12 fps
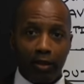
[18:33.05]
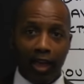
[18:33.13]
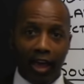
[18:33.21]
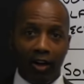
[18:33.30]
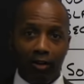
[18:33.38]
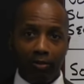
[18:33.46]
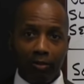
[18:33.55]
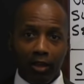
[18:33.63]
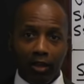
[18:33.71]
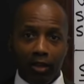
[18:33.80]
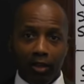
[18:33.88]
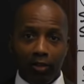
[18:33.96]
Now,
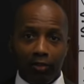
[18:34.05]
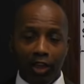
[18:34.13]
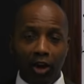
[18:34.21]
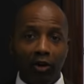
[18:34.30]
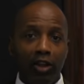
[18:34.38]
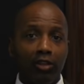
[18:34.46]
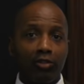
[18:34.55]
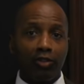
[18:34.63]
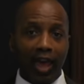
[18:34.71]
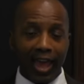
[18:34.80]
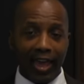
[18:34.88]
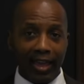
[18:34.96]
there
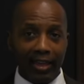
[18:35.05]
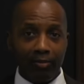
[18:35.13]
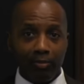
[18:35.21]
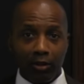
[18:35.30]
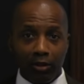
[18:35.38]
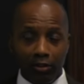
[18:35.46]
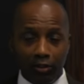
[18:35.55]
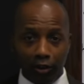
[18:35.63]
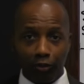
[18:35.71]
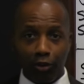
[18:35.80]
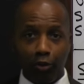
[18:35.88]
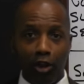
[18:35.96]
is a
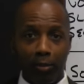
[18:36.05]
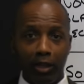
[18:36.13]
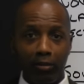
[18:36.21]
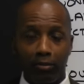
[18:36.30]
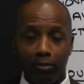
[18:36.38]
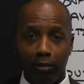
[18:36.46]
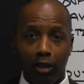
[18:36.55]
disagreement